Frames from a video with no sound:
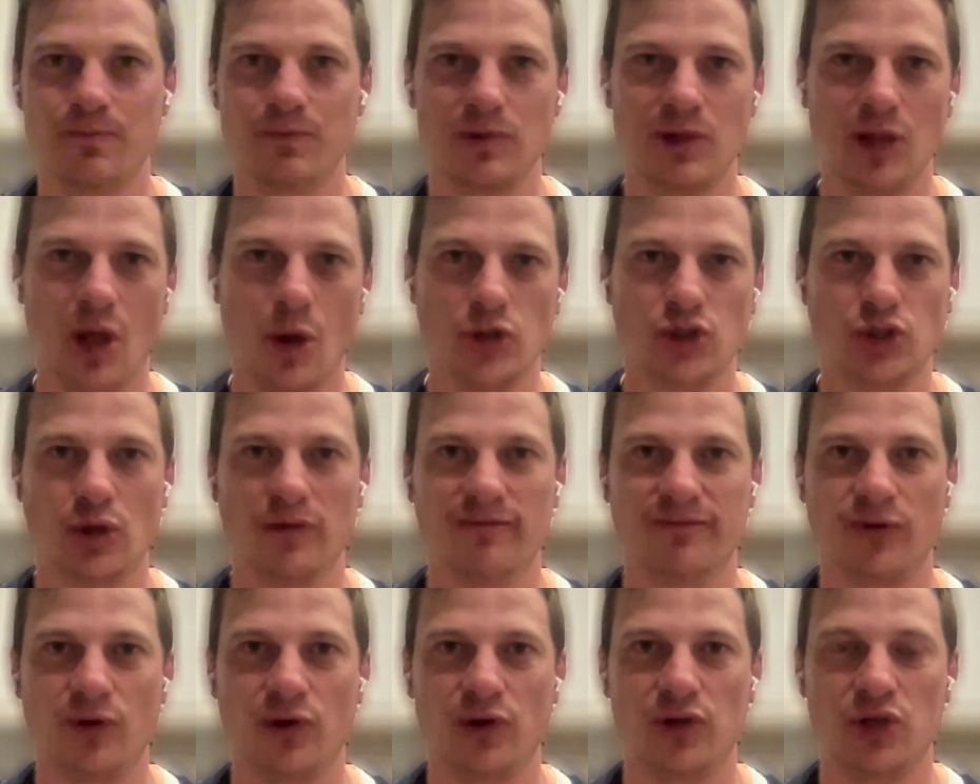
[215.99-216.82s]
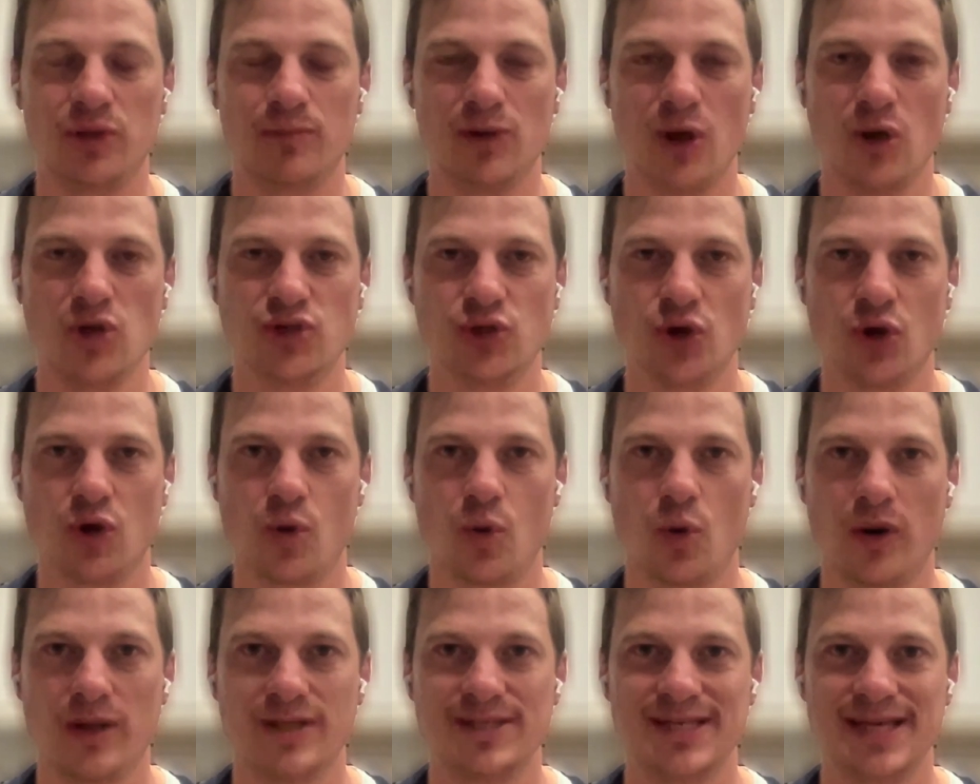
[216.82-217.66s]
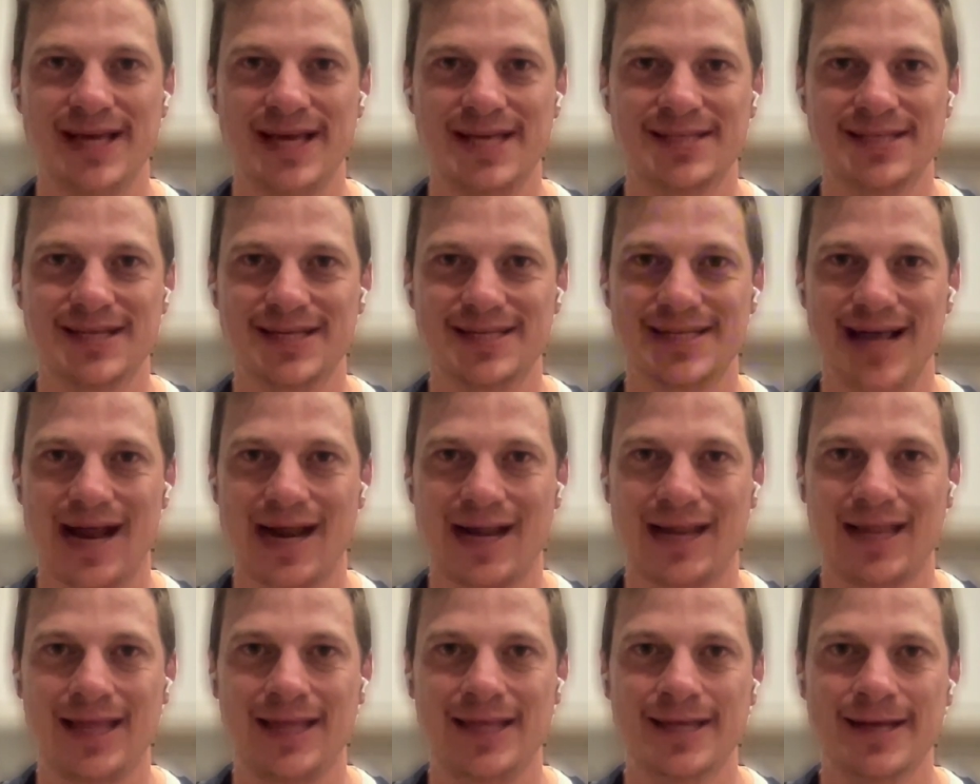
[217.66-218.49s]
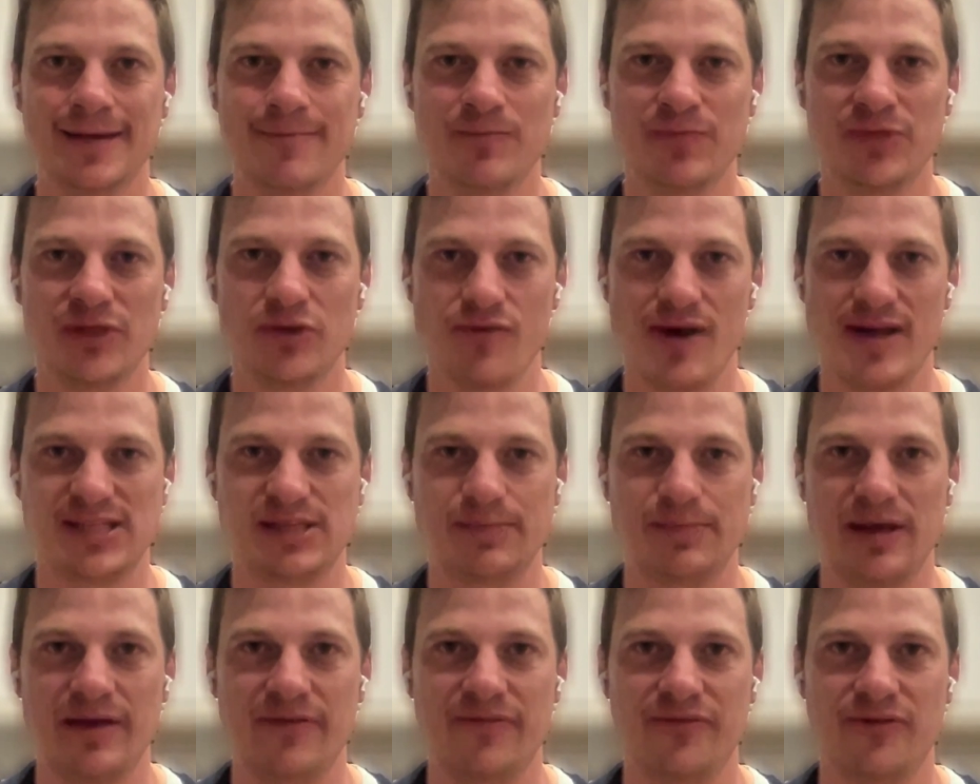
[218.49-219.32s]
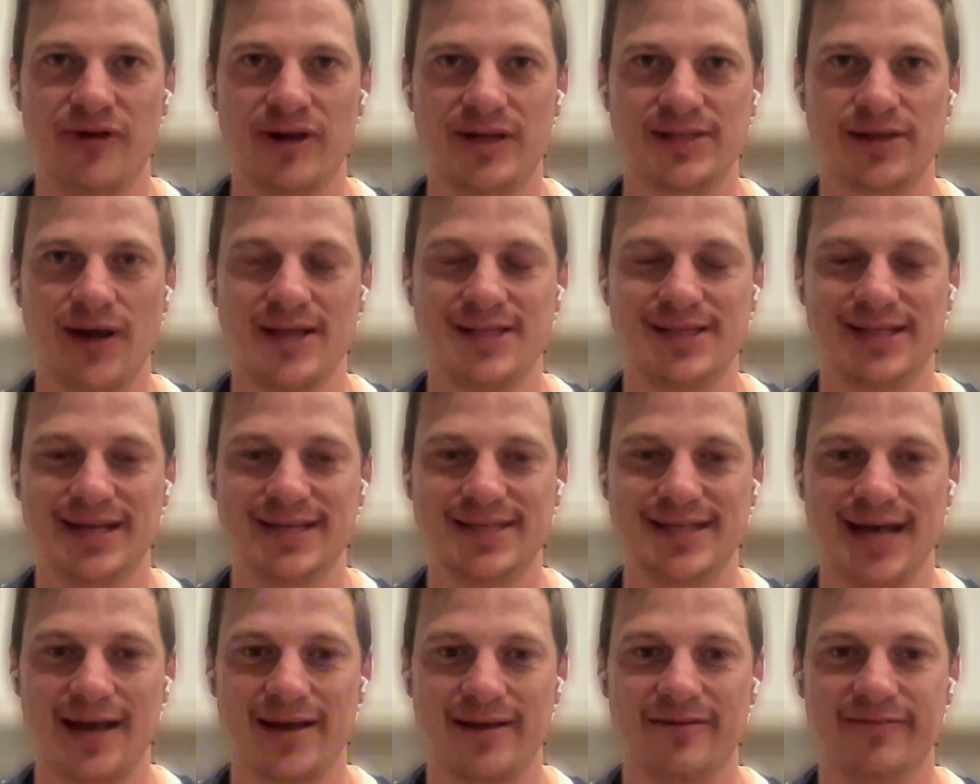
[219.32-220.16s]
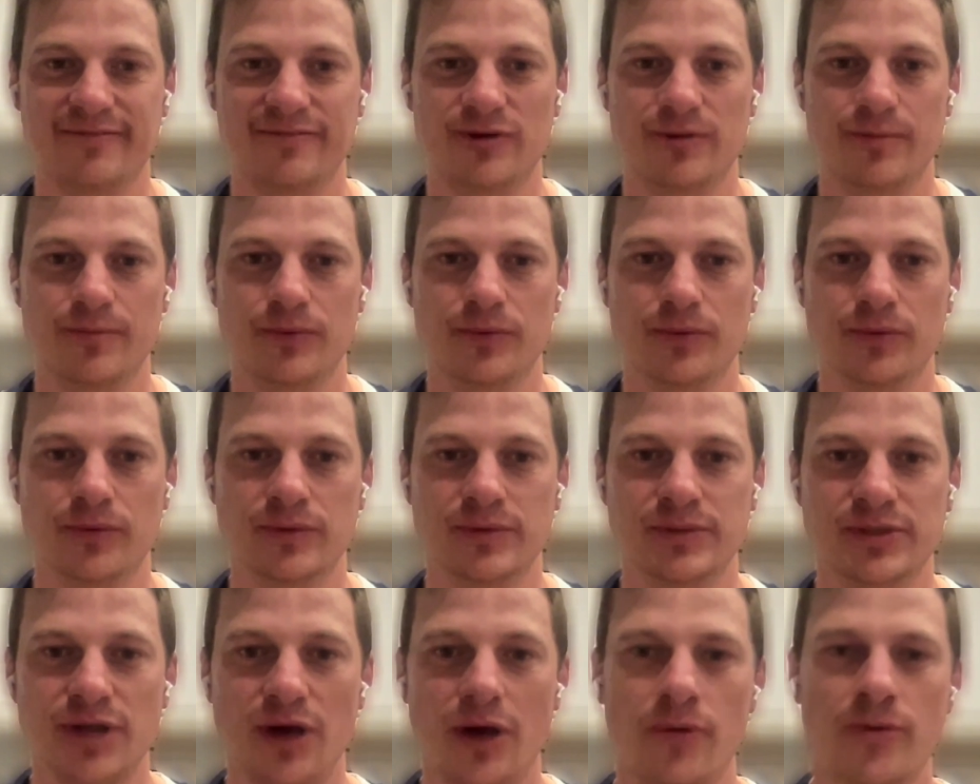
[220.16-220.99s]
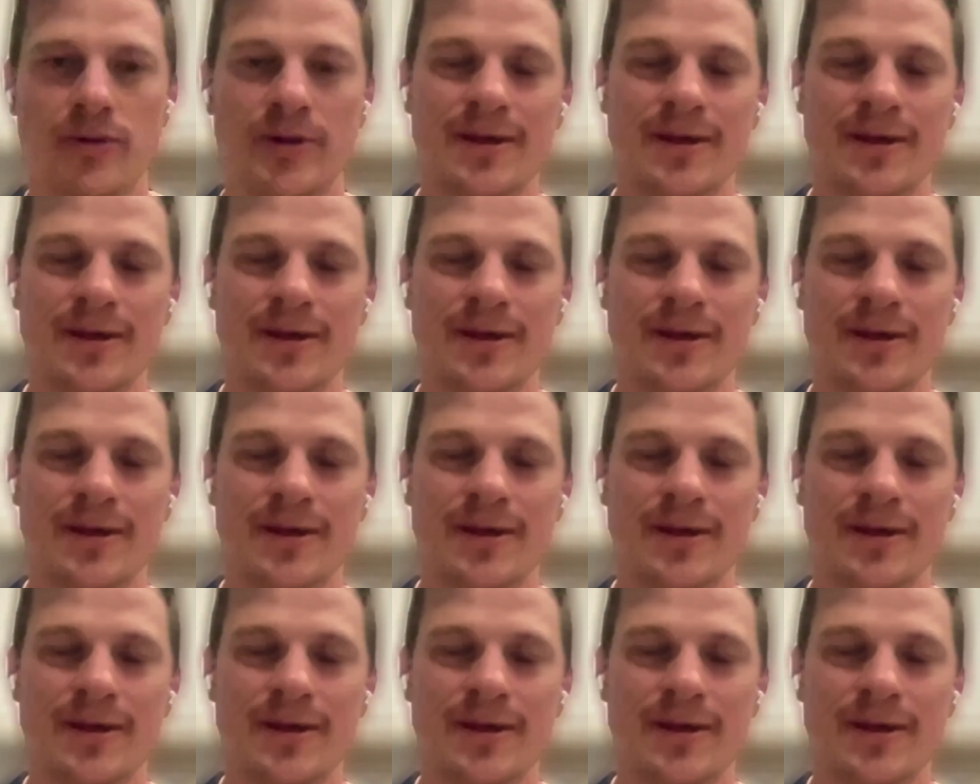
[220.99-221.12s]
Low shot volume, low shot quality isn't exactly the recipe for exciting attacking football. So